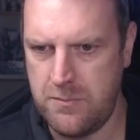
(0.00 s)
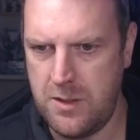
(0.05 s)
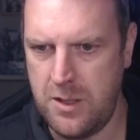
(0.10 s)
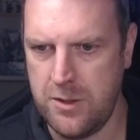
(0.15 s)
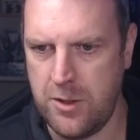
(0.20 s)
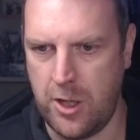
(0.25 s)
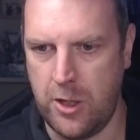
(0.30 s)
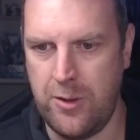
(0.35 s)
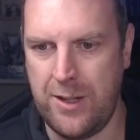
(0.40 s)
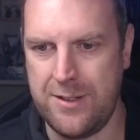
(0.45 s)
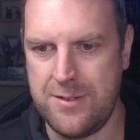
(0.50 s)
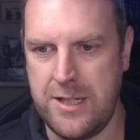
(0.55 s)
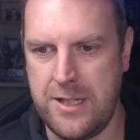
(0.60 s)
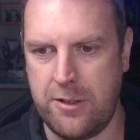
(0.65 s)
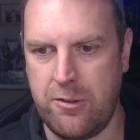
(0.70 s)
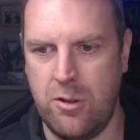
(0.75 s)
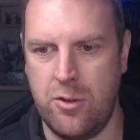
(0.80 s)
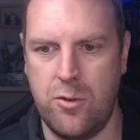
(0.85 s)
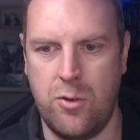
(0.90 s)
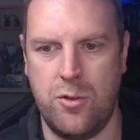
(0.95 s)
Codex
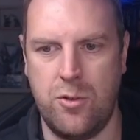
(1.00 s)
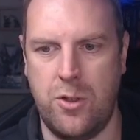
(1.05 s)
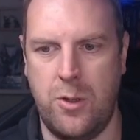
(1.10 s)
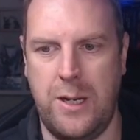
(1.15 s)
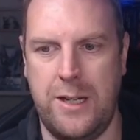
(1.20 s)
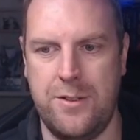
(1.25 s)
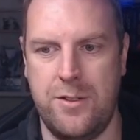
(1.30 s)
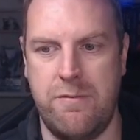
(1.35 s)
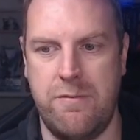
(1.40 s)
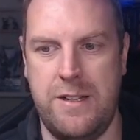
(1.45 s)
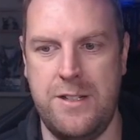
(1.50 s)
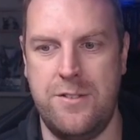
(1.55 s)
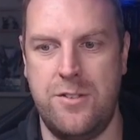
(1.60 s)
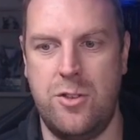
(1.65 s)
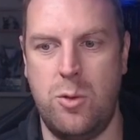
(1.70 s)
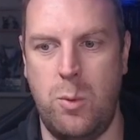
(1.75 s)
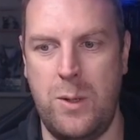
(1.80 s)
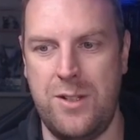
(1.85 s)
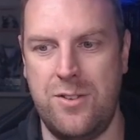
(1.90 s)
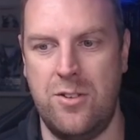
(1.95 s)
Necrons also has a range of
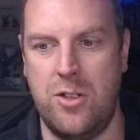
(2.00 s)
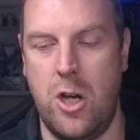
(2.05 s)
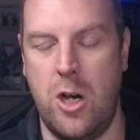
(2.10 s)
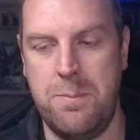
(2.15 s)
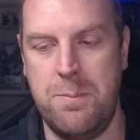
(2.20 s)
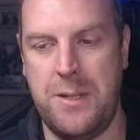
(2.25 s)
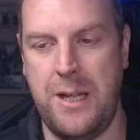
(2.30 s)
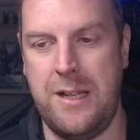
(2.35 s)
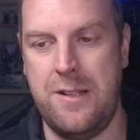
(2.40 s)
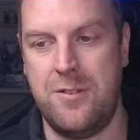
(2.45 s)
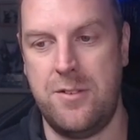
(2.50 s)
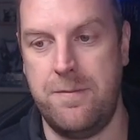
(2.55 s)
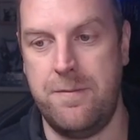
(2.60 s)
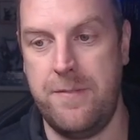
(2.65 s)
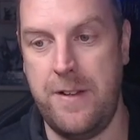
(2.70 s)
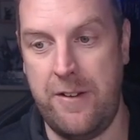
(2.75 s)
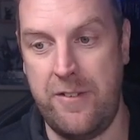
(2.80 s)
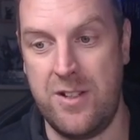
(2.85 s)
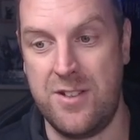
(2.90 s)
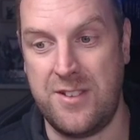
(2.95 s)
tweaks and updates to
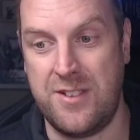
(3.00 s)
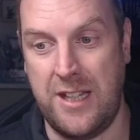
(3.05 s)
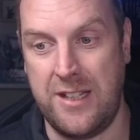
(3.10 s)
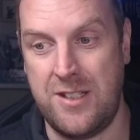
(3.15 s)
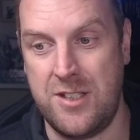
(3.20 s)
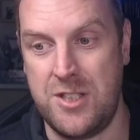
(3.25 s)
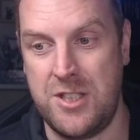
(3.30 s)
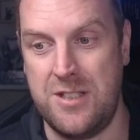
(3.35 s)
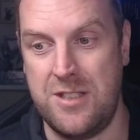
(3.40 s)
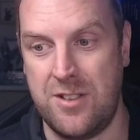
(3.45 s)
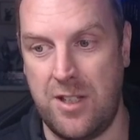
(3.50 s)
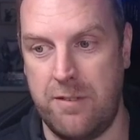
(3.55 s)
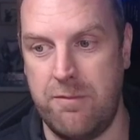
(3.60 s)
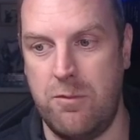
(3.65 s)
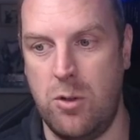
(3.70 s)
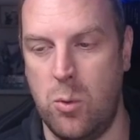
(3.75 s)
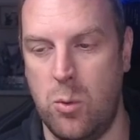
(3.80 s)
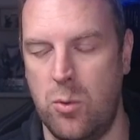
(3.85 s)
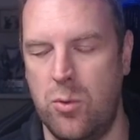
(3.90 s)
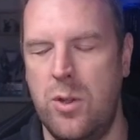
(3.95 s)
various datasheets and
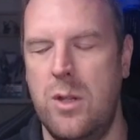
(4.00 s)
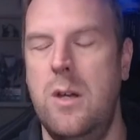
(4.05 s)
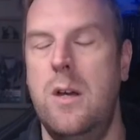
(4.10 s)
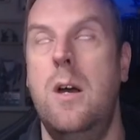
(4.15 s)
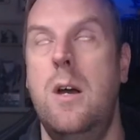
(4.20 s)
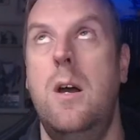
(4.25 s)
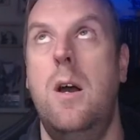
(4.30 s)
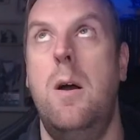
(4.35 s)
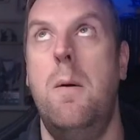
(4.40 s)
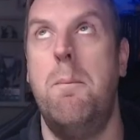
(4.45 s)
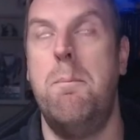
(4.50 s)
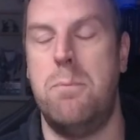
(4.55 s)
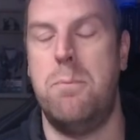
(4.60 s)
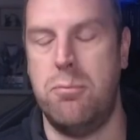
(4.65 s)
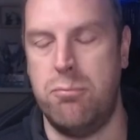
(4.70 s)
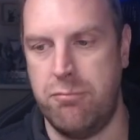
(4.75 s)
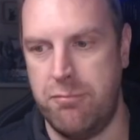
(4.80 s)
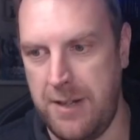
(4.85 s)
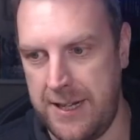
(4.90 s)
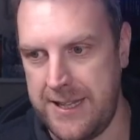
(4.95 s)
rules.
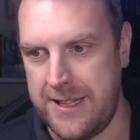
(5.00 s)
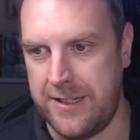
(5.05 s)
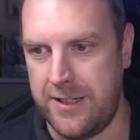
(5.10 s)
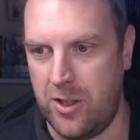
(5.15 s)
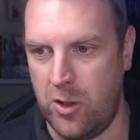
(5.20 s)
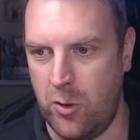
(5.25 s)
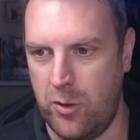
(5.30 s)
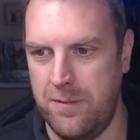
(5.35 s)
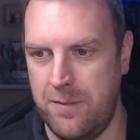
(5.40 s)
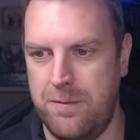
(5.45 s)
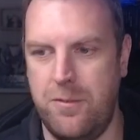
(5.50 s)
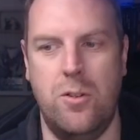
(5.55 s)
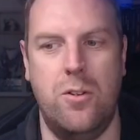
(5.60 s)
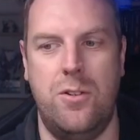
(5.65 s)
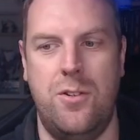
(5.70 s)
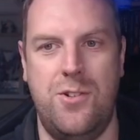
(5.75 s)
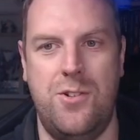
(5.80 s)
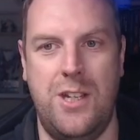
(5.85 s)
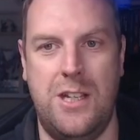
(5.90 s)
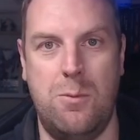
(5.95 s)
brilliant. Looking forward
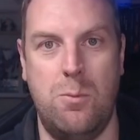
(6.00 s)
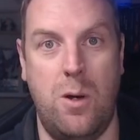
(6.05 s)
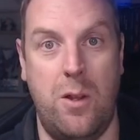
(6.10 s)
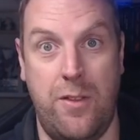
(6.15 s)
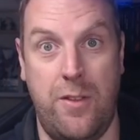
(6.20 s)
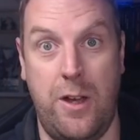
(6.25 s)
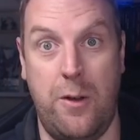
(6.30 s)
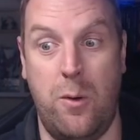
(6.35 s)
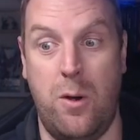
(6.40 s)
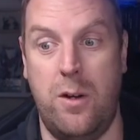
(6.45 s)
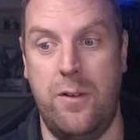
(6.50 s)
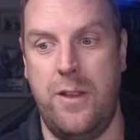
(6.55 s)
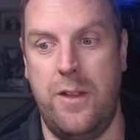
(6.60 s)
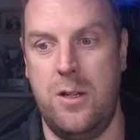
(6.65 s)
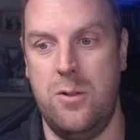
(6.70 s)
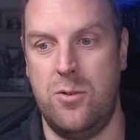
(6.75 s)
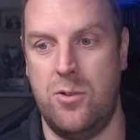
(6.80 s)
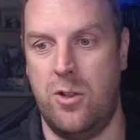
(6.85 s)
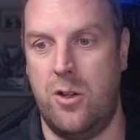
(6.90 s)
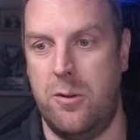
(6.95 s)
to seeing what
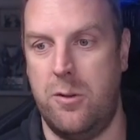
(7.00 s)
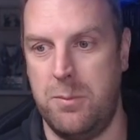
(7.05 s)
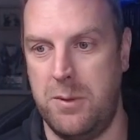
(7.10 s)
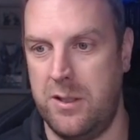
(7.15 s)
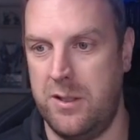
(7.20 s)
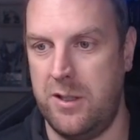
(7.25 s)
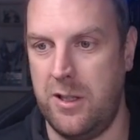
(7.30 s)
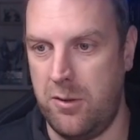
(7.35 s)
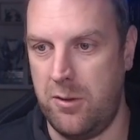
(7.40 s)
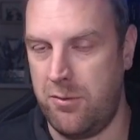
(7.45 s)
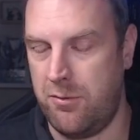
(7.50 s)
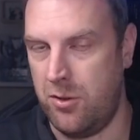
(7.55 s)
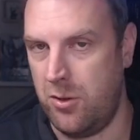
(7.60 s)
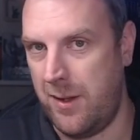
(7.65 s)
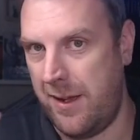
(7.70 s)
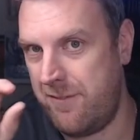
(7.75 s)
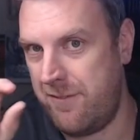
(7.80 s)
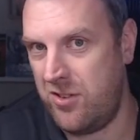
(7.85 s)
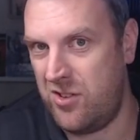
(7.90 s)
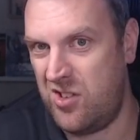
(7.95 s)
those are. I'm going to go through
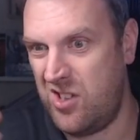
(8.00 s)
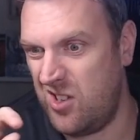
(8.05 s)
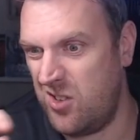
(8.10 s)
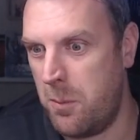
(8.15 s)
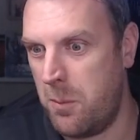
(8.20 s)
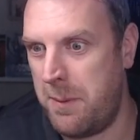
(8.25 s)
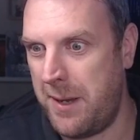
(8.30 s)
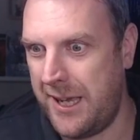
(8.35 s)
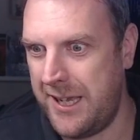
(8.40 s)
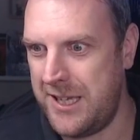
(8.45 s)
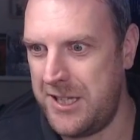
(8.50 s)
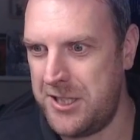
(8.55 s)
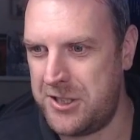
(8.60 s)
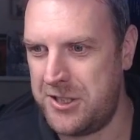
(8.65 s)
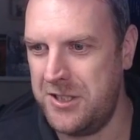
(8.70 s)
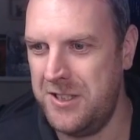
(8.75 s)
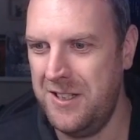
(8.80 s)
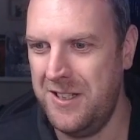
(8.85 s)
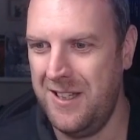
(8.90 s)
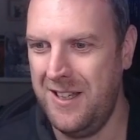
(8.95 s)
every single page
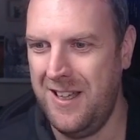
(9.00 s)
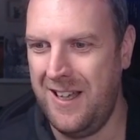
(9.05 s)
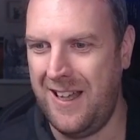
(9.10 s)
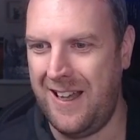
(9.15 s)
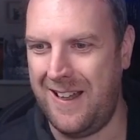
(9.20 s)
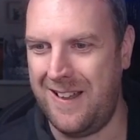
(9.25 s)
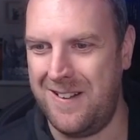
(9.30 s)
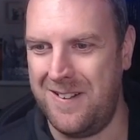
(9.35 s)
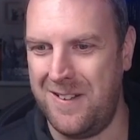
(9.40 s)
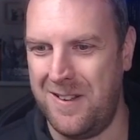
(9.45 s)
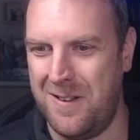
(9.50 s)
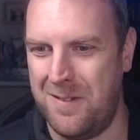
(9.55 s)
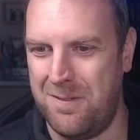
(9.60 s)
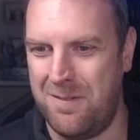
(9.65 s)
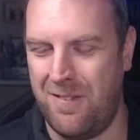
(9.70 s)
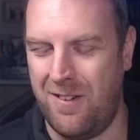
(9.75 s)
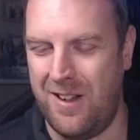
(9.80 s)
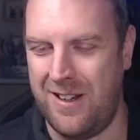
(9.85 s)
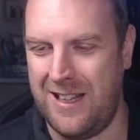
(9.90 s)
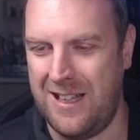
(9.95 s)
and
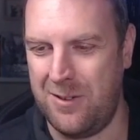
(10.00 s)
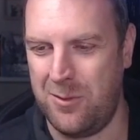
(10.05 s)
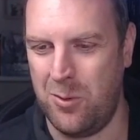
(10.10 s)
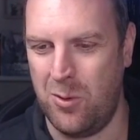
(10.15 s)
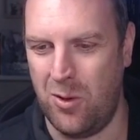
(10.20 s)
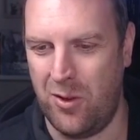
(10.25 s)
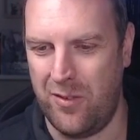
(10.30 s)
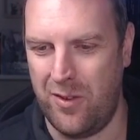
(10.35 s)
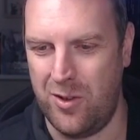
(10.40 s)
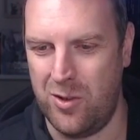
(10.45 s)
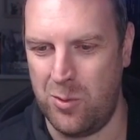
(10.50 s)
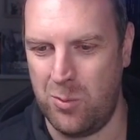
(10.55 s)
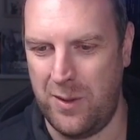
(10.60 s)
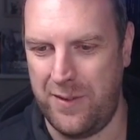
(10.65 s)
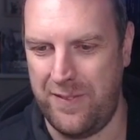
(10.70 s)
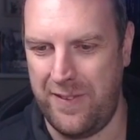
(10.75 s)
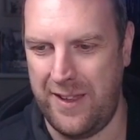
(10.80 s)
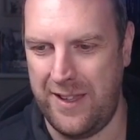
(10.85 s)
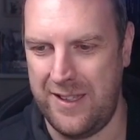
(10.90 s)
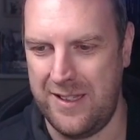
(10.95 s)
find out all of those
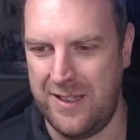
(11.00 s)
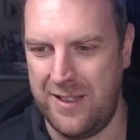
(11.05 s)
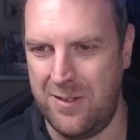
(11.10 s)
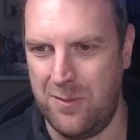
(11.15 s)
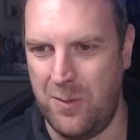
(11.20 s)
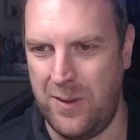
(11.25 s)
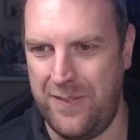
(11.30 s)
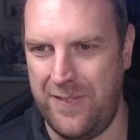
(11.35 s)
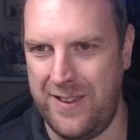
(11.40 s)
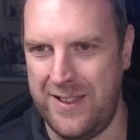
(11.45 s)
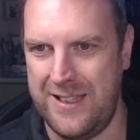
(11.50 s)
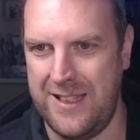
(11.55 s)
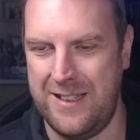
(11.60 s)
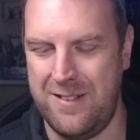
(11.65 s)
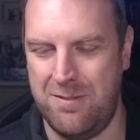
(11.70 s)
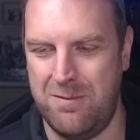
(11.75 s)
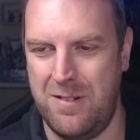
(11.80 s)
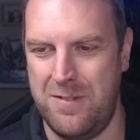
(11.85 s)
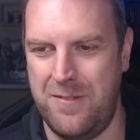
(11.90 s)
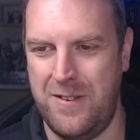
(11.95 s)
when they get
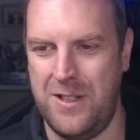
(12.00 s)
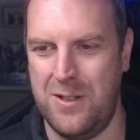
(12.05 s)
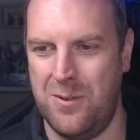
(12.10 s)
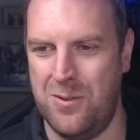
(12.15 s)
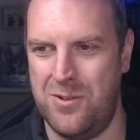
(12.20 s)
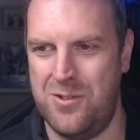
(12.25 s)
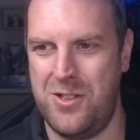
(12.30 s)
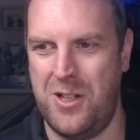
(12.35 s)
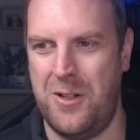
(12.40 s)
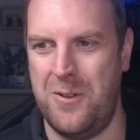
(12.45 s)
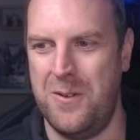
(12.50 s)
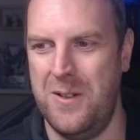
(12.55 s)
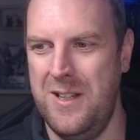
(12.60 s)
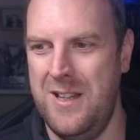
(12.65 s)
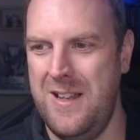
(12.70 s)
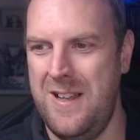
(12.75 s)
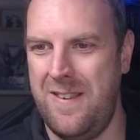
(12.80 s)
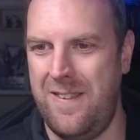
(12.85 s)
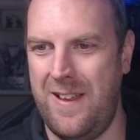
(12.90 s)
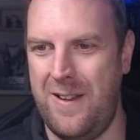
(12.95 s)
revealed. So
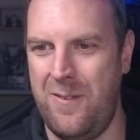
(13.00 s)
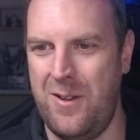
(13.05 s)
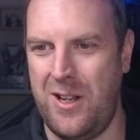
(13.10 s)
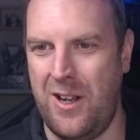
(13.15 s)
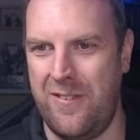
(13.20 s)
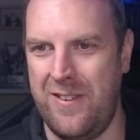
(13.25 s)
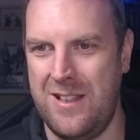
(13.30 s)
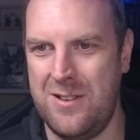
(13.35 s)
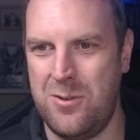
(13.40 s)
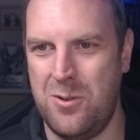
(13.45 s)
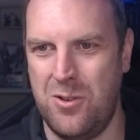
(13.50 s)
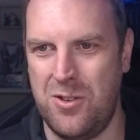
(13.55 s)
there we go. That's all